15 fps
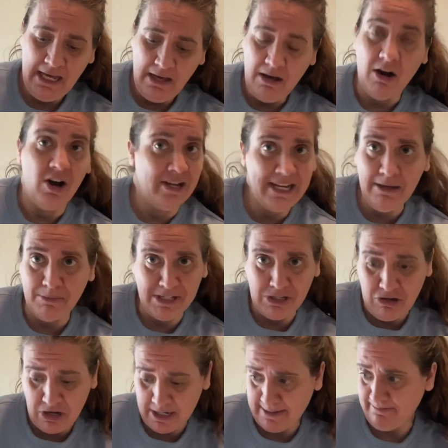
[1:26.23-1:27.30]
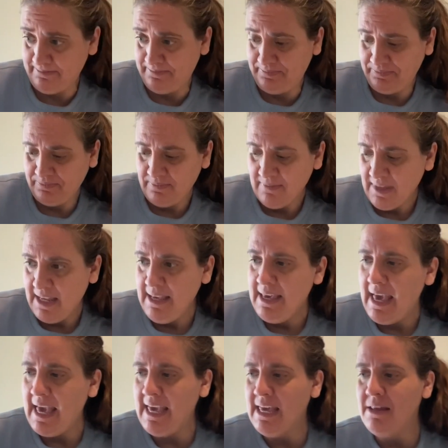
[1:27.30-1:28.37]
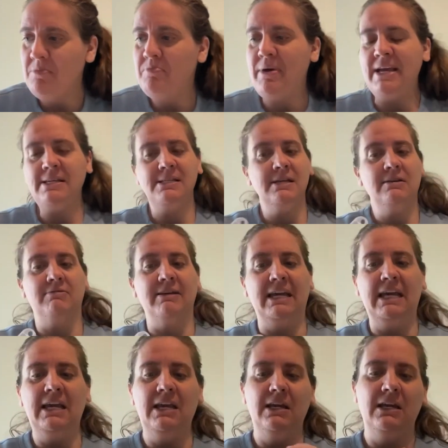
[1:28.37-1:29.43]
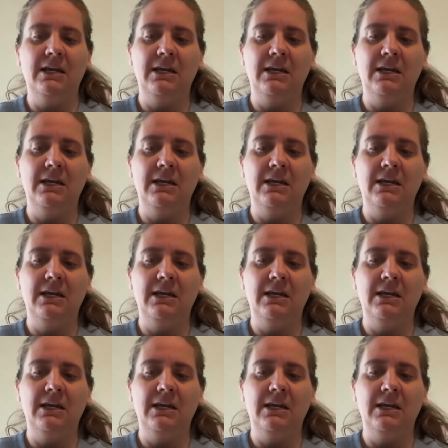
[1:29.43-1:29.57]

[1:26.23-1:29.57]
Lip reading: on Amazon, and basically